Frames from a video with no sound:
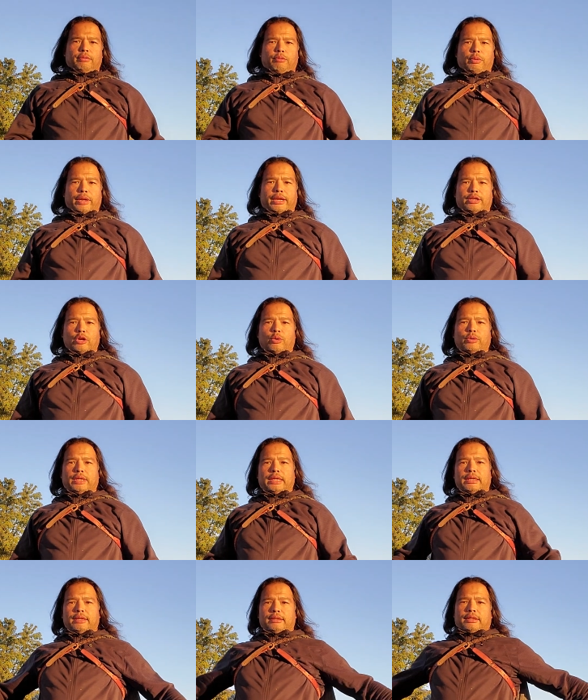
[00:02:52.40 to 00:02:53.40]
When I don't
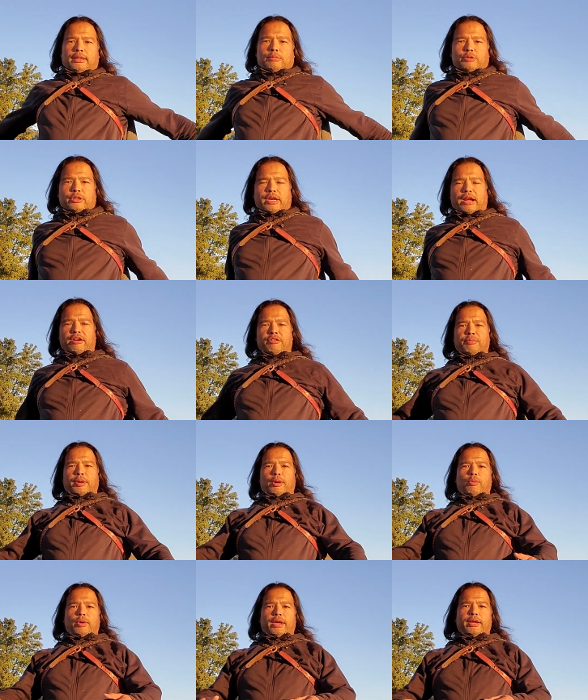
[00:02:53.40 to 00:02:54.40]
need it, keeps it out of
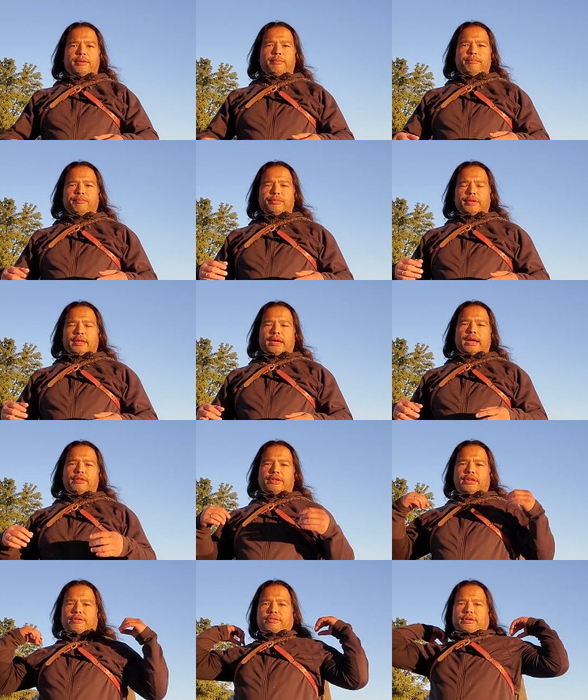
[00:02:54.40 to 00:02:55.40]
my way. And
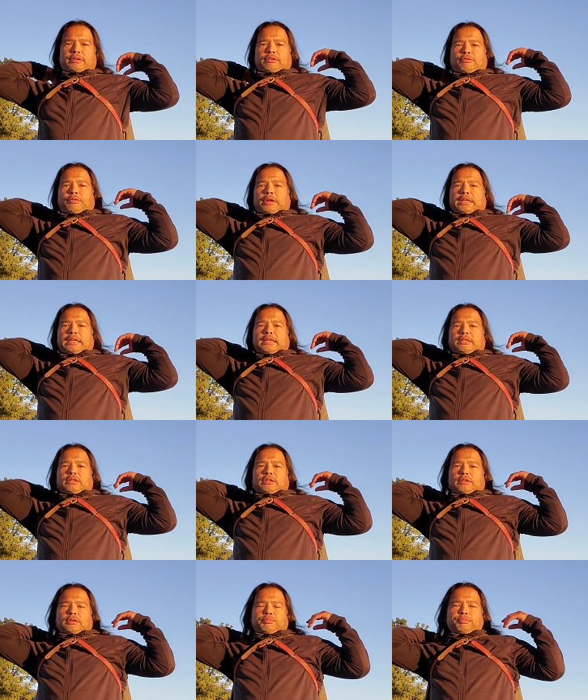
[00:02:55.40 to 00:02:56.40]
then if I need
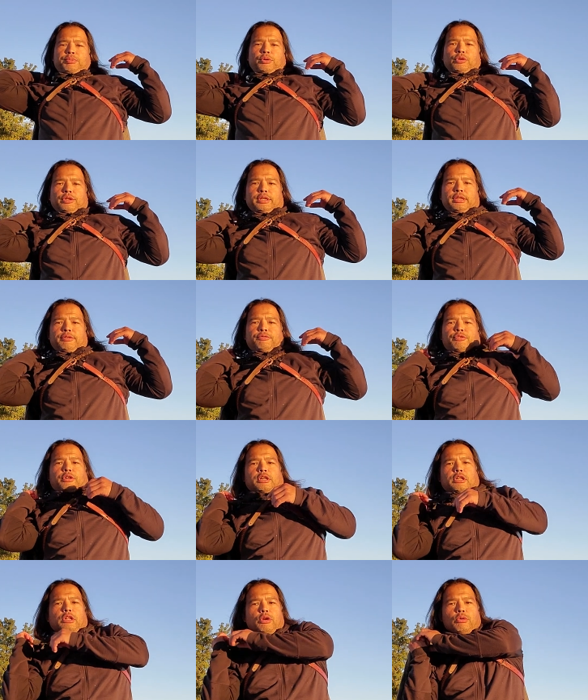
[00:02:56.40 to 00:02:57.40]
to pull it in for
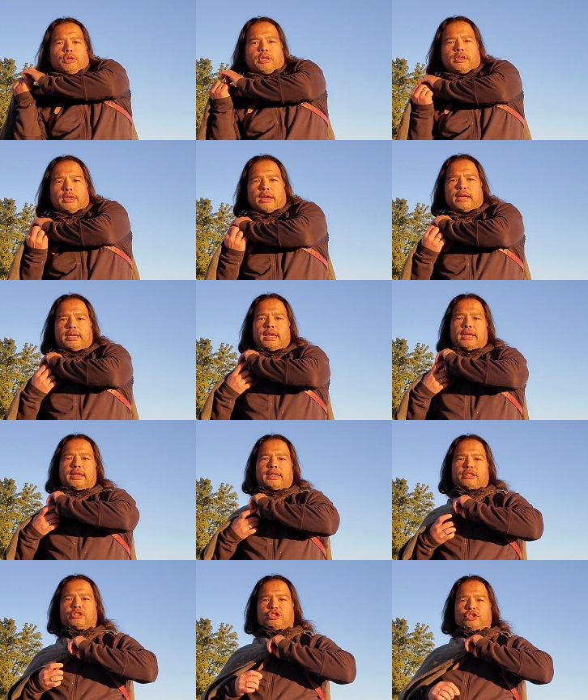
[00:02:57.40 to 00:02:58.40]
a cloak, again,
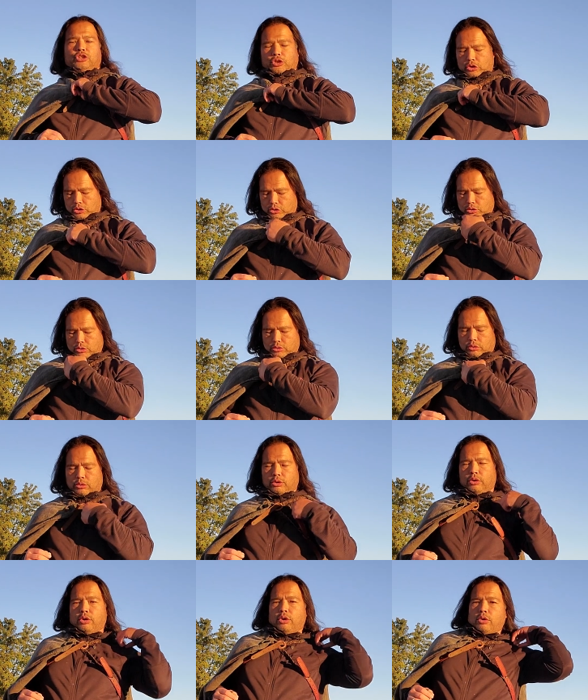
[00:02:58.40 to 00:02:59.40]
it can still
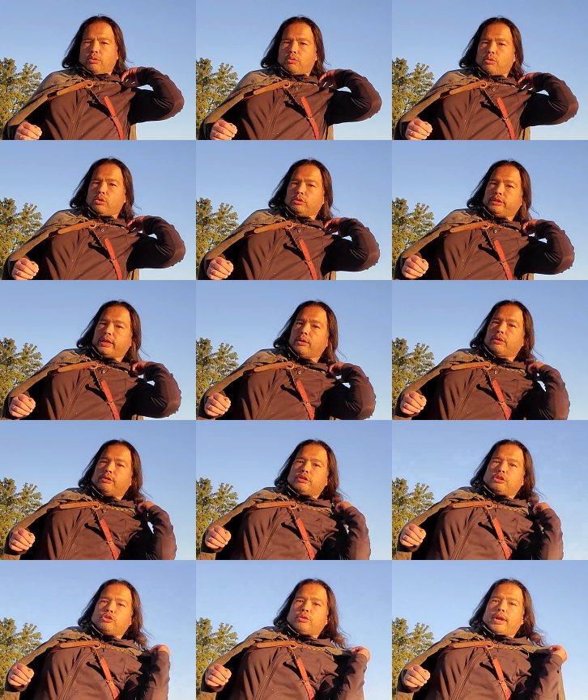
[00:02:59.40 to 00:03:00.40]
roll down on
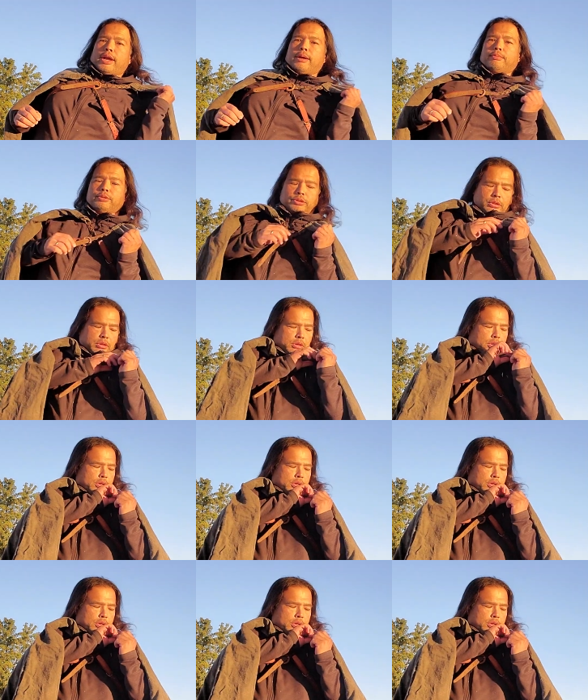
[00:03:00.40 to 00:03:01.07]
the straps